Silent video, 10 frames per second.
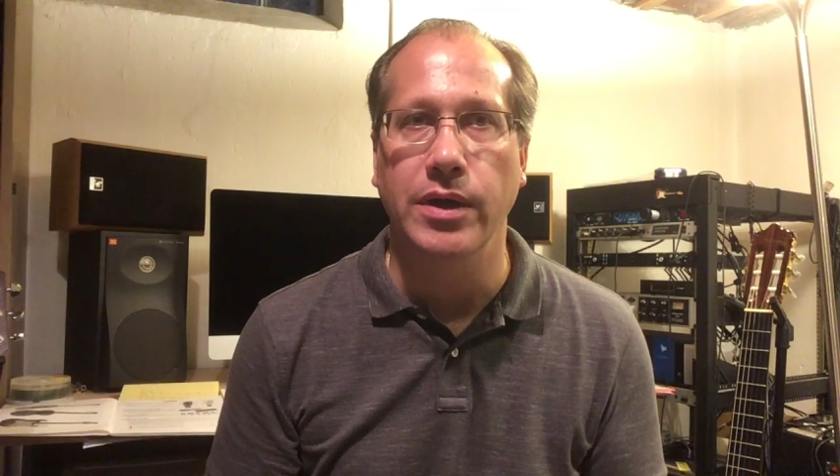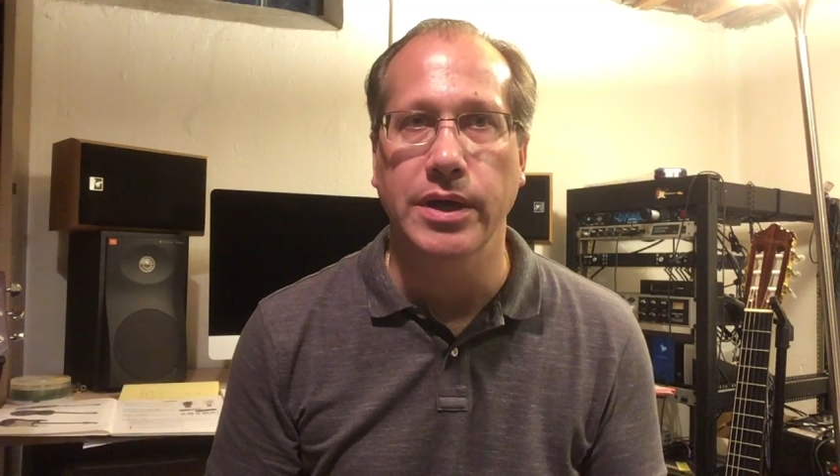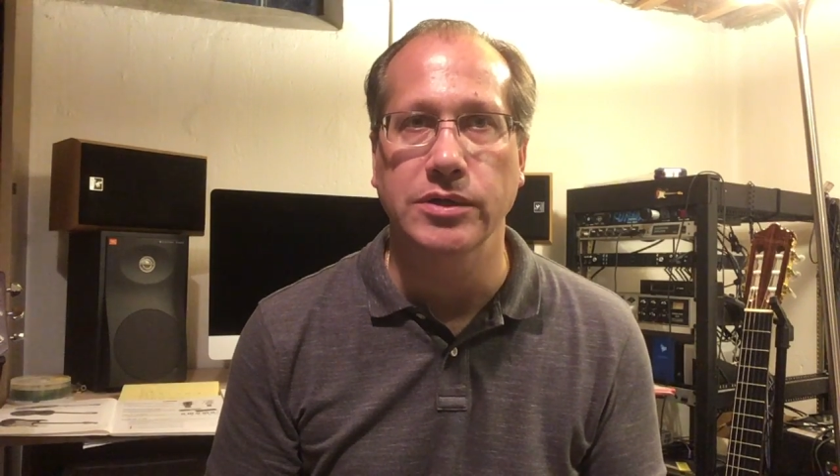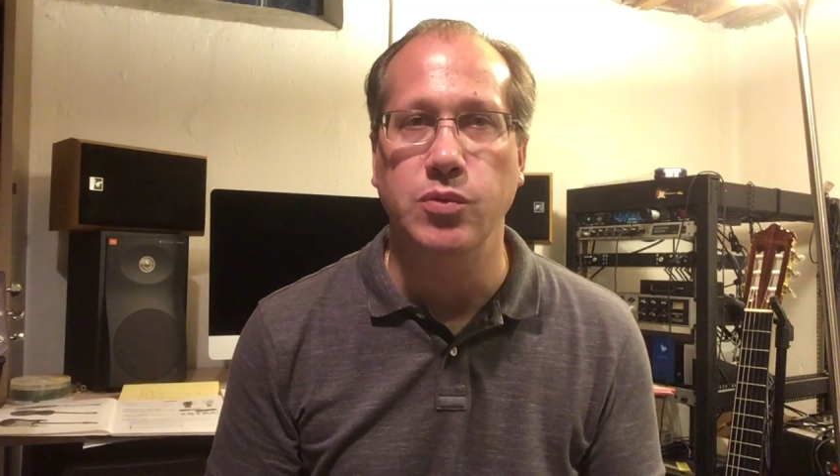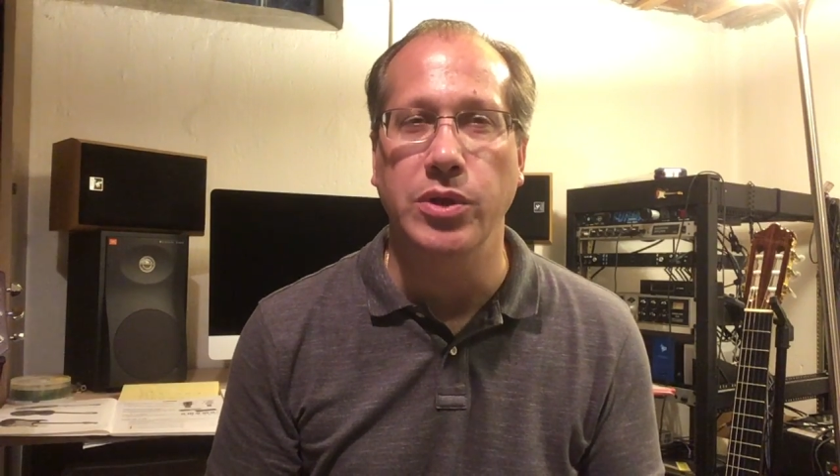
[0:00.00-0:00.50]

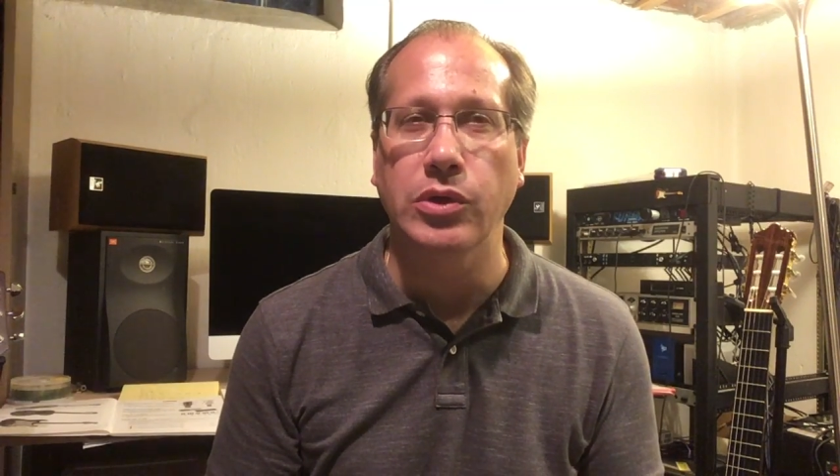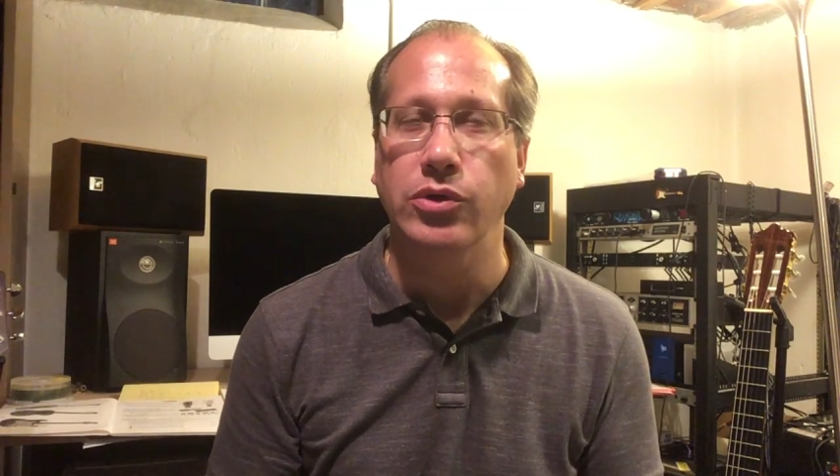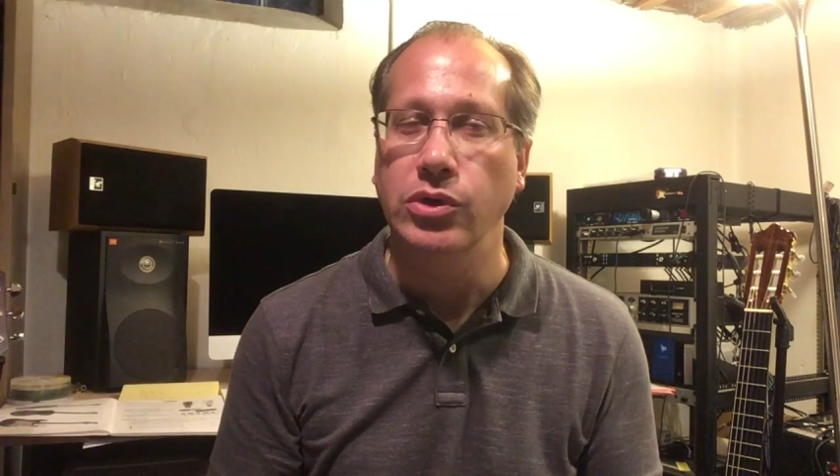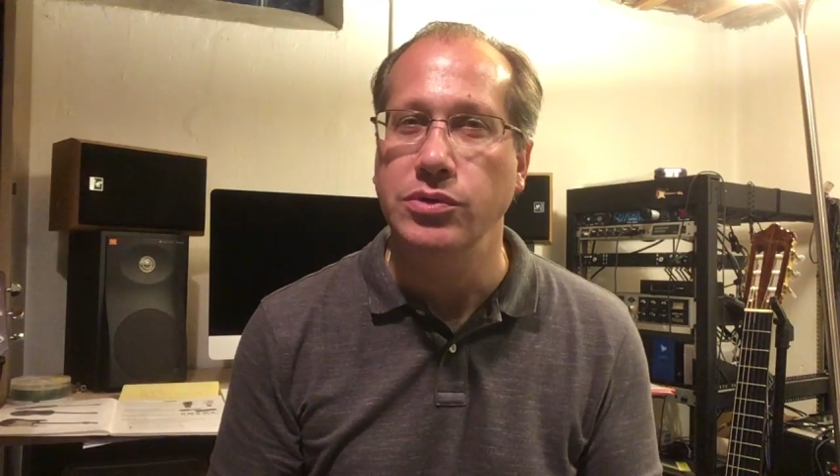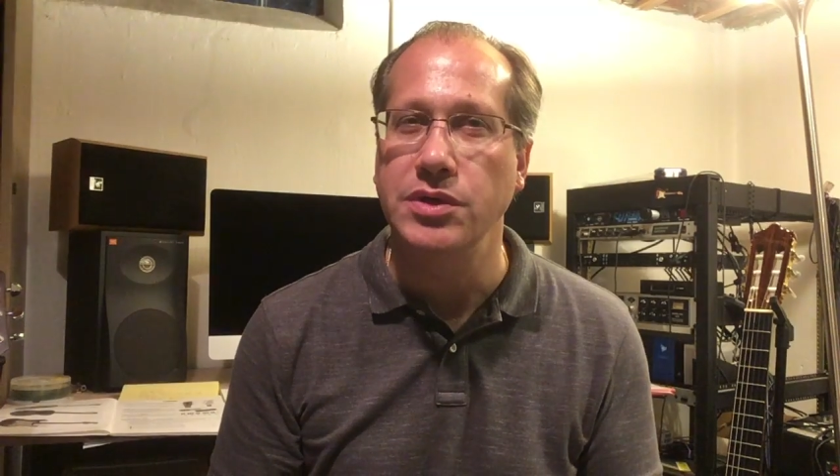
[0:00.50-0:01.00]
is when you're
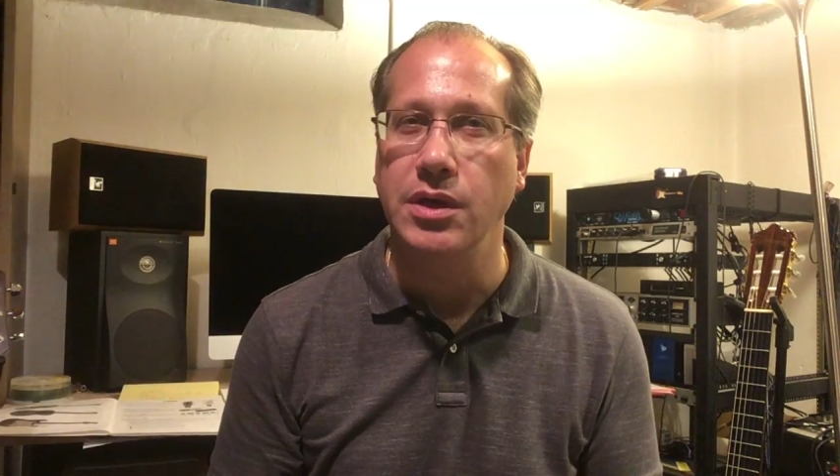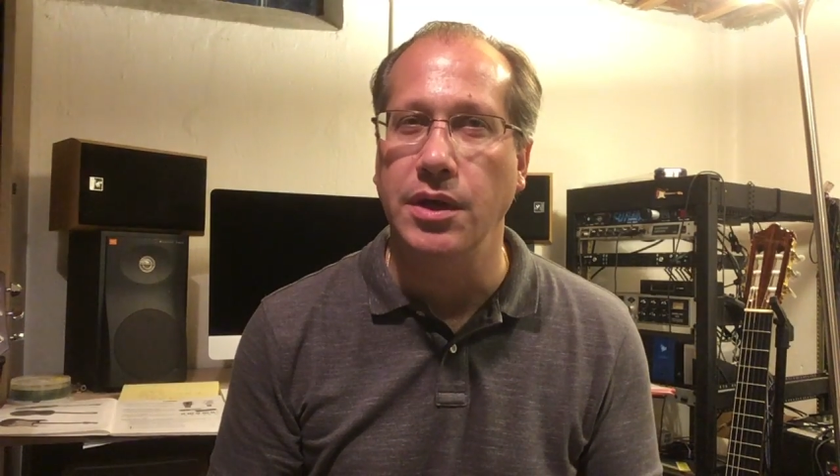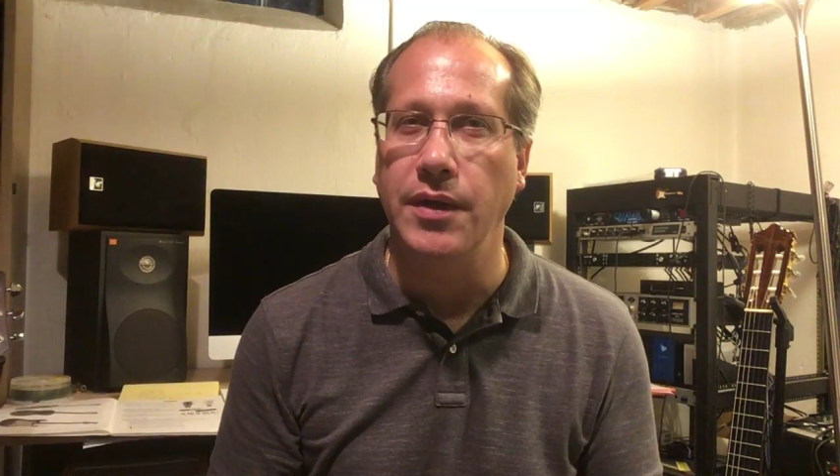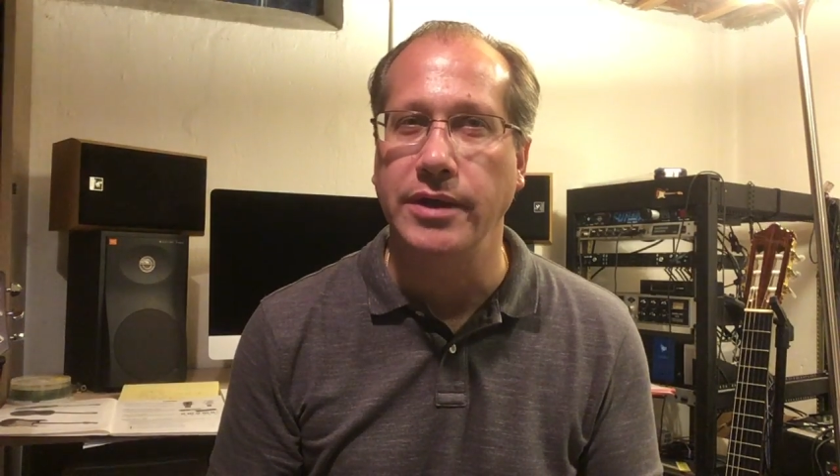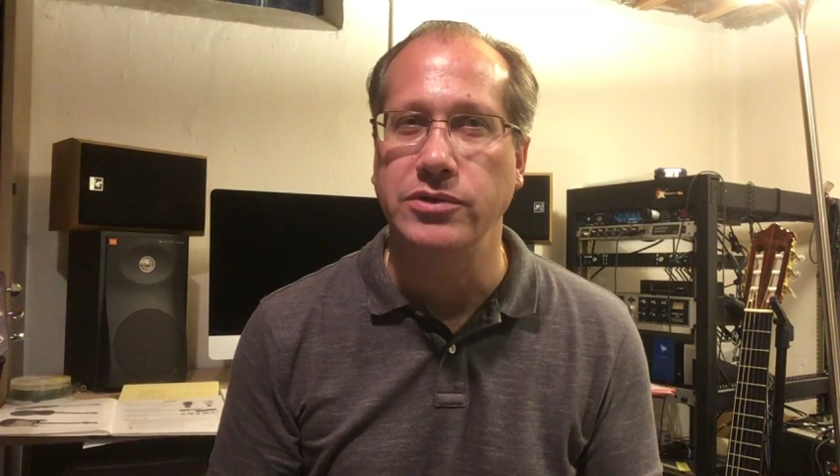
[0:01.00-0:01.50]
using an
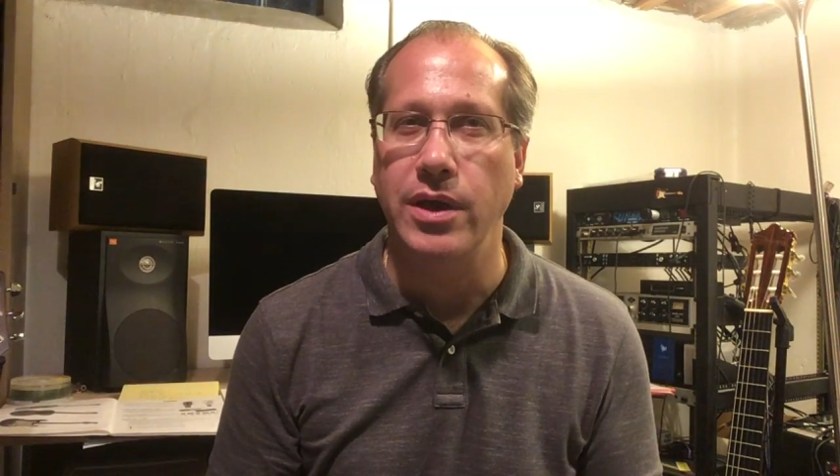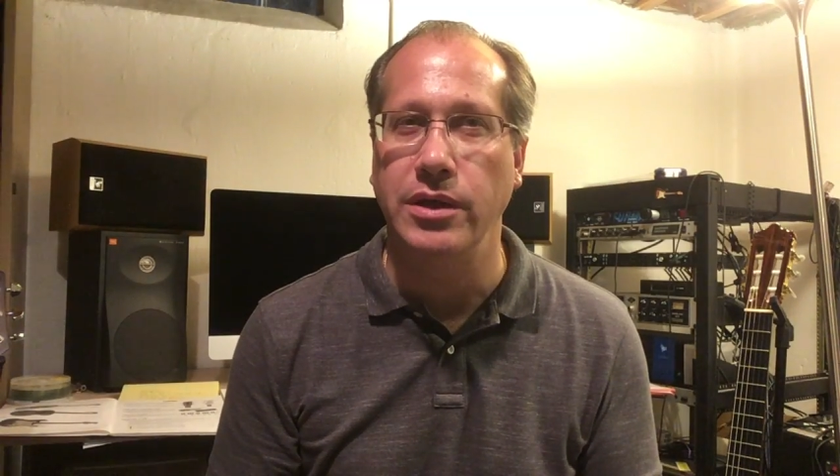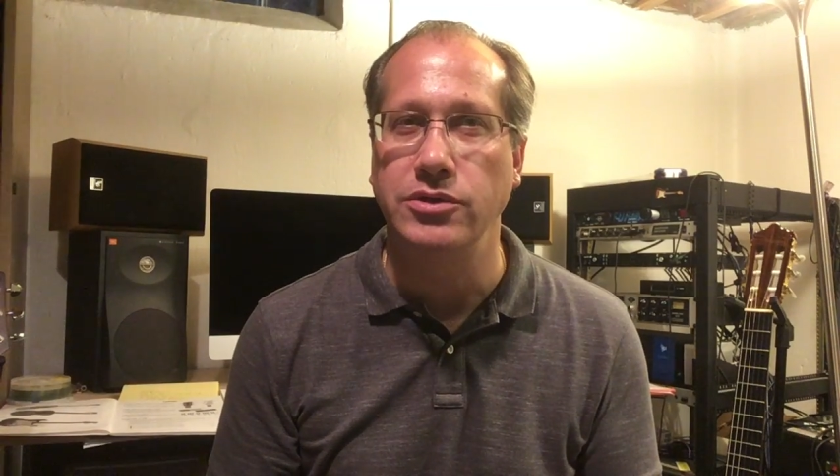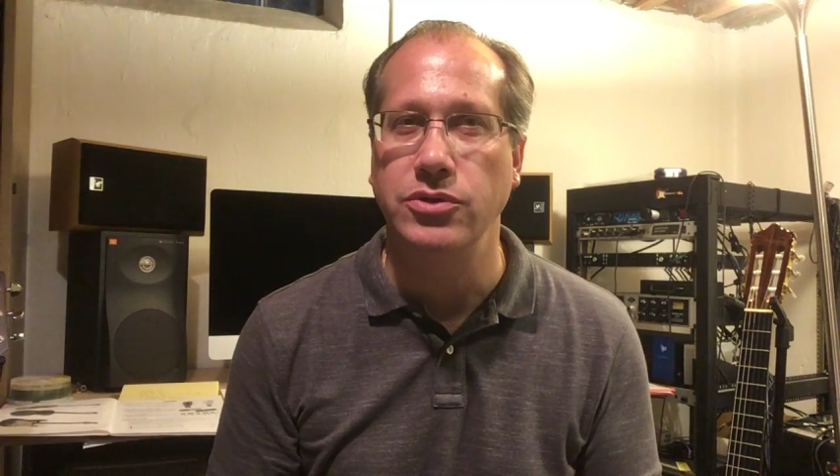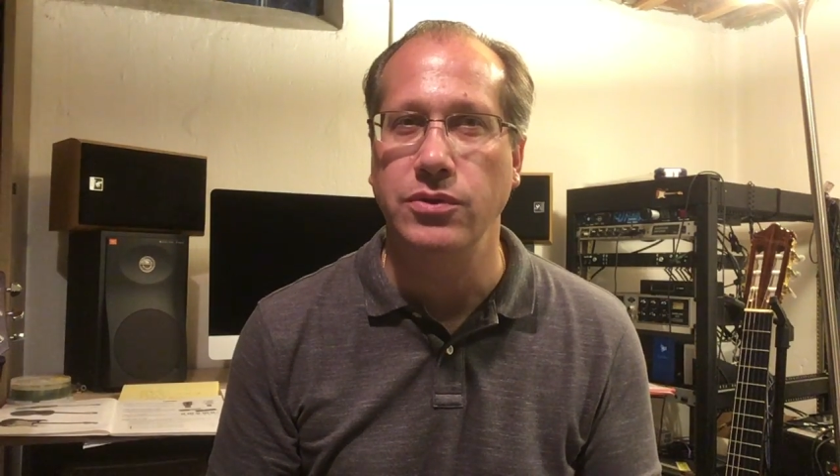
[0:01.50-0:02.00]

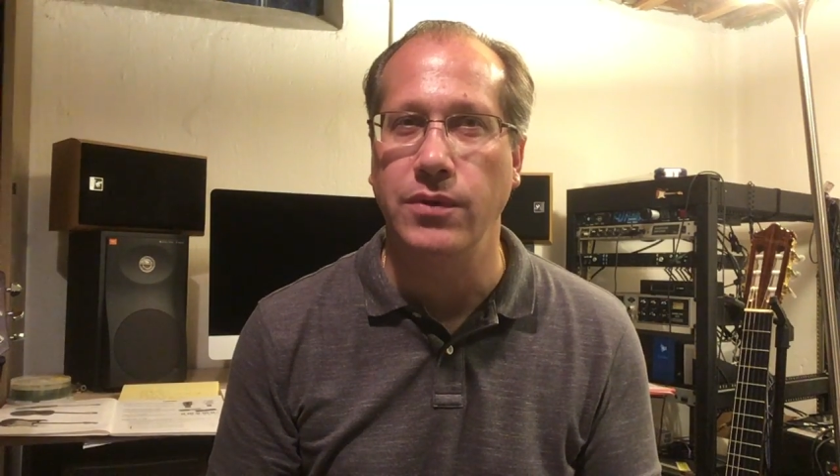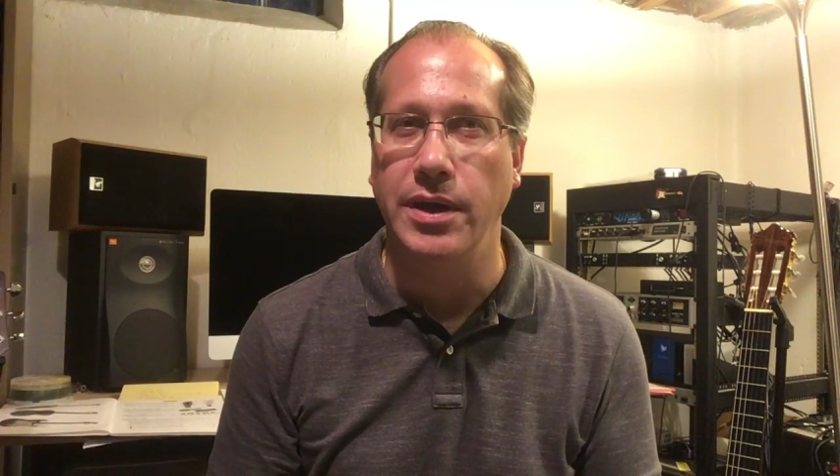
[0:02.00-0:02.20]
electronic tuner,